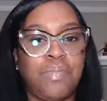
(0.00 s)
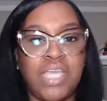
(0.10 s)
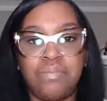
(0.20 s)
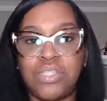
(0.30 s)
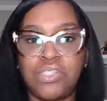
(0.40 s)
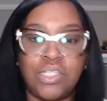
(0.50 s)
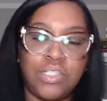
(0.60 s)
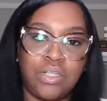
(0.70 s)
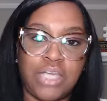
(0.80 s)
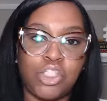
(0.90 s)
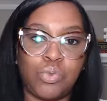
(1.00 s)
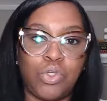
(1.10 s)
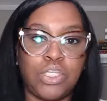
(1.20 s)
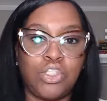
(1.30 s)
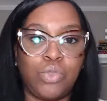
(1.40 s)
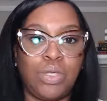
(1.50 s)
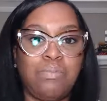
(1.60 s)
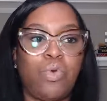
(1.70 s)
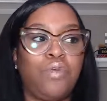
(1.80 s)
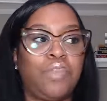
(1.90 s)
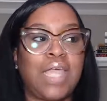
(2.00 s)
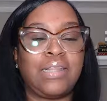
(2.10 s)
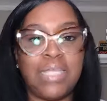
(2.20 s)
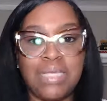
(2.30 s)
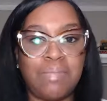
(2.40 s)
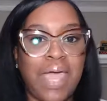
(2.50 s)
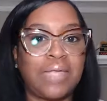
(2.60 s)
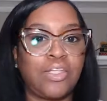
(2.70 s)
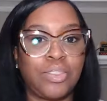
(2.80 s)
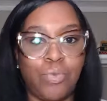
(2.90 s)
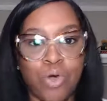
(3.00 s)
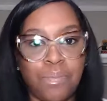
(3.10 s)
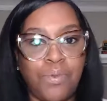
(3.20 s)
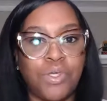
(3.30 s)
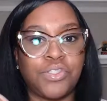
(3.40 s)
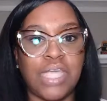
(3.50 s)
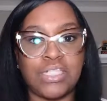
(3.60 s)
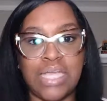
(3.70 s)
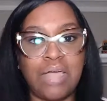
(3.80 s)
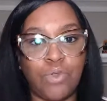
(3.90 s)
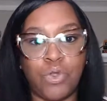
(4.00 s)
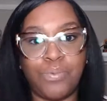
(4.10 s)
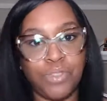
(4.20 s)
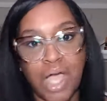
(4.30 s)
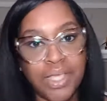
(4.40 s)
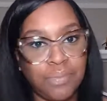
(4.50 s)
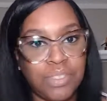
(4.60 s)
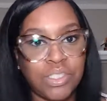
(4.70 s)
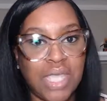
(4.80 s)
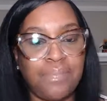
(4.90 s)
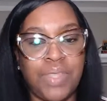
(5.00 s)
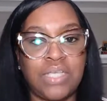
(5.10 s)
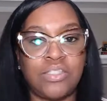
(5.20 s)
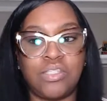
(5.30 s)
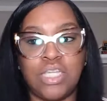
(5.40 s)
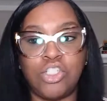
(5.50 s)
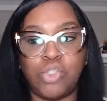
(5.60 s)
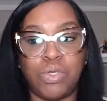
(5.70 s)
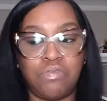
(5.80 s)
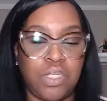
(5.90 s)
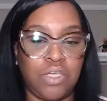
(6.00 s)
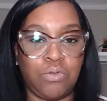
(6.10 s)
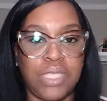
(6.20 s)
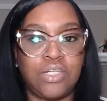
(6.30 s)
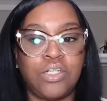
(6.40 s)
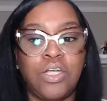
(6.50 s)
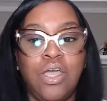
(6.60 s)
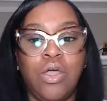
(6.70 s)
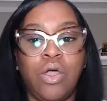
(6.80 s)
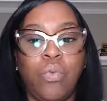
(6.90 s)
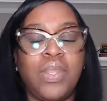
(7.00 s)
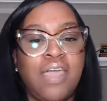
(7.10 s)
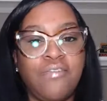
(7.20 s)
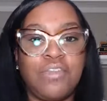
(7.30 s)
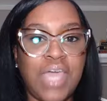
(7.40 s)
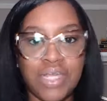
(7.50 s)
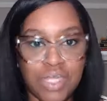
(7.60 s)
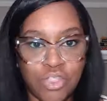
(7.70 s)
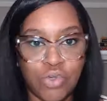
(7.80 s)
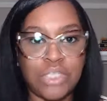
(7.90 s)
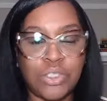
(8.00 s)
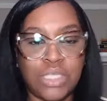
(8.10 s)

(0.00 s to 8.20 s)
being Mrs. Intellectual and doing more of like lead magnets, workbooks, like downloadable documents type things, and then doing video later, whatever that is, right?